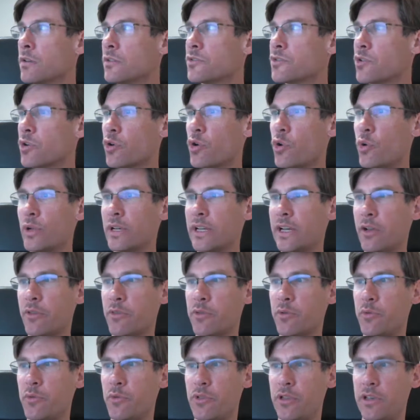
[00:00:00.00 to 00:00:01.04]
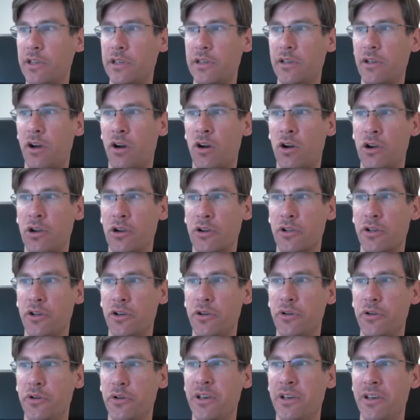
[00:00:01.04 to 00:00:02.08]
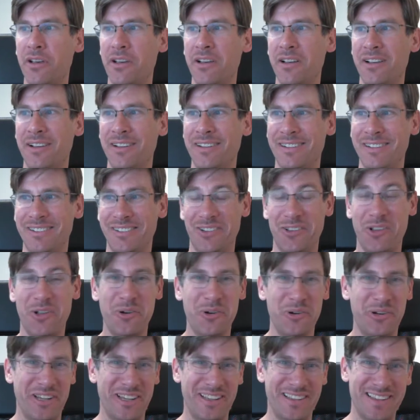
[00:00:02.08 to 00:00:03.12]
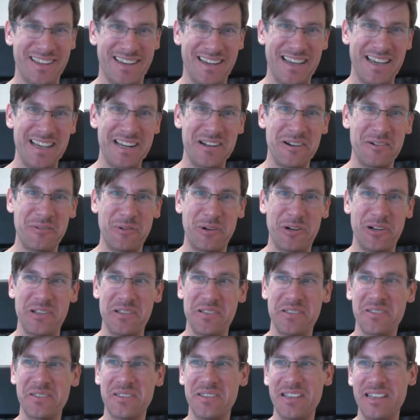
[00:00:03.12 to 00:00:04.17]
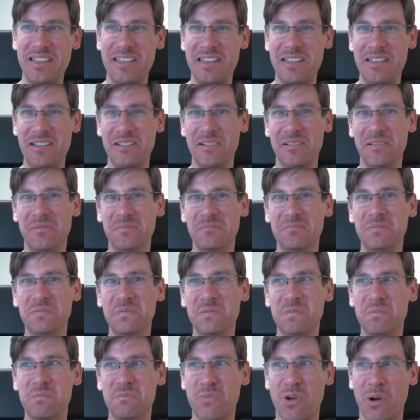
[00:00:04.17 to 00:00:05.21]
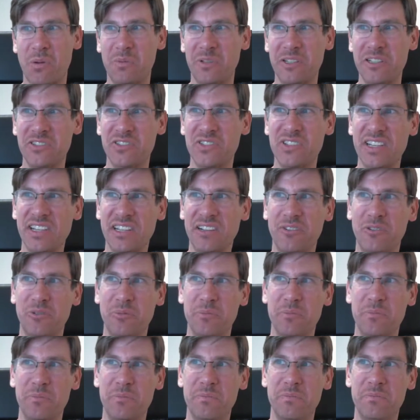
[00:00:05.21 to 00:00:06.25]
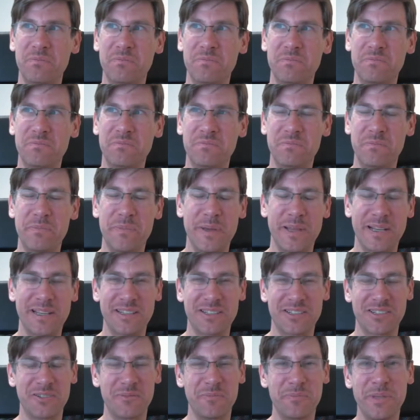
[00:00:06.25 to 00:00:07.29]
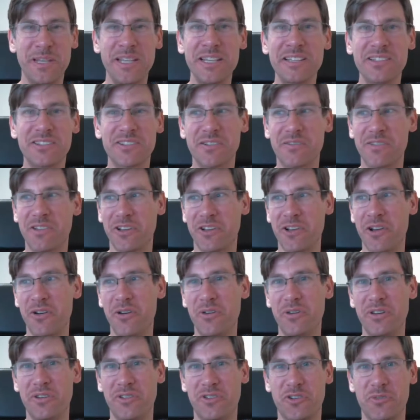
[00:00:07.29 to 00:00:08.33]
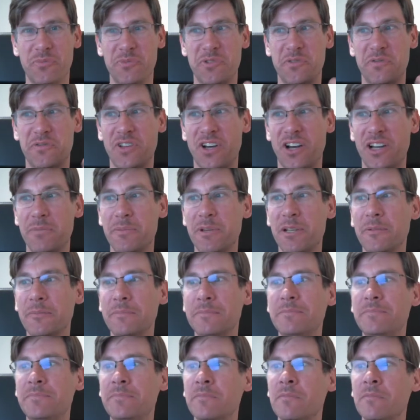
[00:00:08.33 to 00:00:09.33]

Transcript: So going down through the R code, loading the data was the probably single biggest piece of the code in terms of typing.